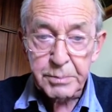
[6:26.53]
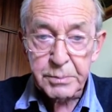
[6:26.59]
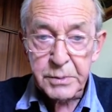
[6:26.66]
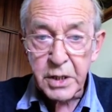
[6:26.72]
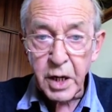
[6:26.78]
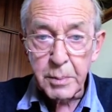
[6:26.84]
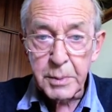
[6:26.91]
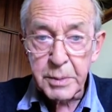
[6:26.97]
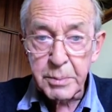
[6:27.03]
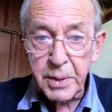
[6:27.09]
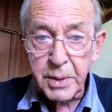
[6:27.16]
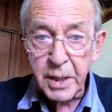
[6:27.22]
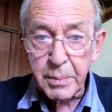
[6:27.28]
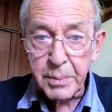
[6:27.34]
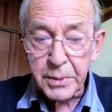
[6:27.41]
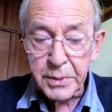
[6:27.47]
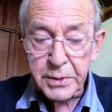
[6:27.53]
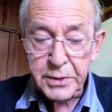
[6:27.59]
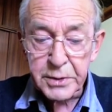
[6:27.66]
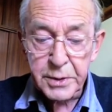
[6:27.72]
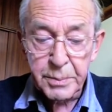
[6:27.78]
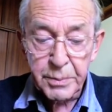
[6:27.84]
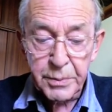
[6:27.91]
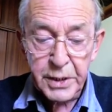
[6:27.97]
common purpose,
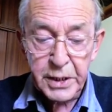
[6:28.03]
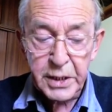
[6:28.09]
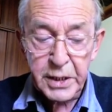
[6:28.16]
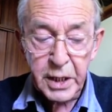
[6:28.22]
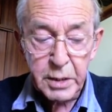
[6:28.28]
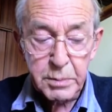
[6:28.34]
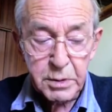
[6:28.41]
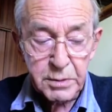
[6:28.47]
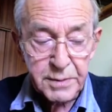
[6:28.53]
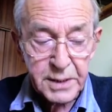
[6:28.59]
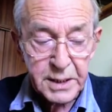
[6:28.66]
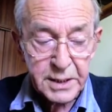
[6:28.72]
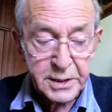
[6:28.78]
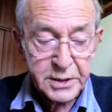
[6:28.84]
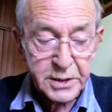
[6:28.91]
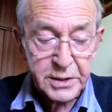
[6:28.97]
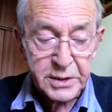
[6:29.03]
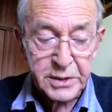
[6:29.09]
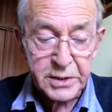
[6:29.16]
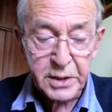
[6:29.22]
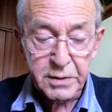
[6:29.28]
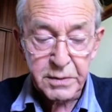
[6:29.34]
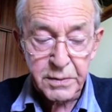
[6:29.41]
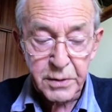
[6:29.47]
the global village, and
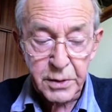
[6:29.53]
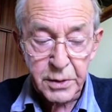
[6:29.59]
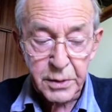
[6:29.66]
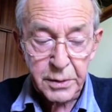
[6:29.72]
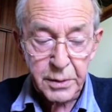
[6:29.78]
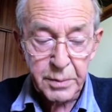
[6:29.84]
so forth.